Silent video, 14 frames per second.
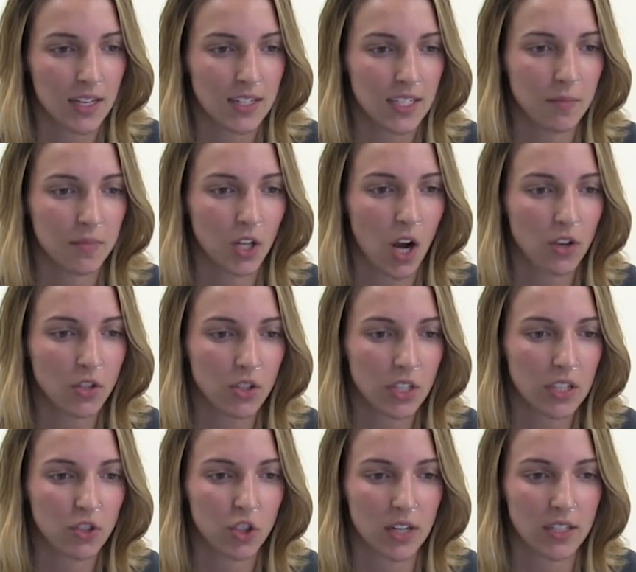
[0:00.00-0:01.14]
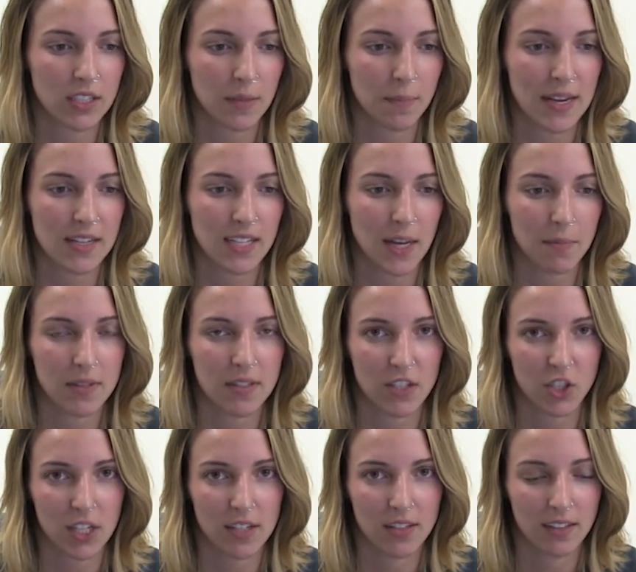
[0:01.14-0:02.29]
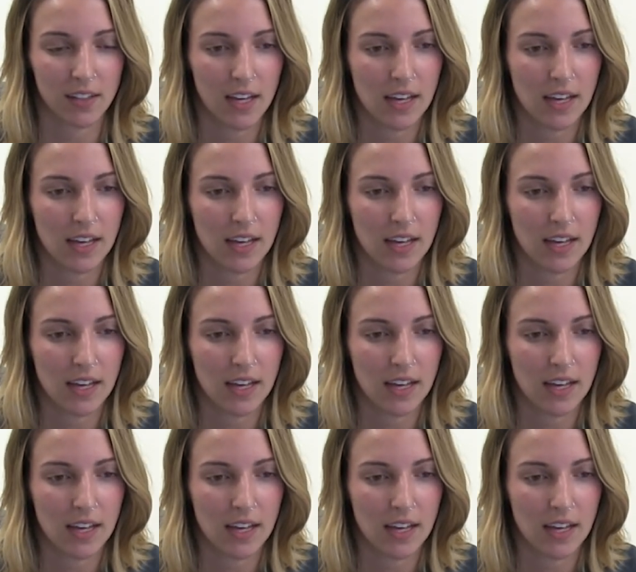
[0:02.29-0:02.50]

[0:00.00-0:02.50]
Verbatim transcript: Teams are also constructed based on position.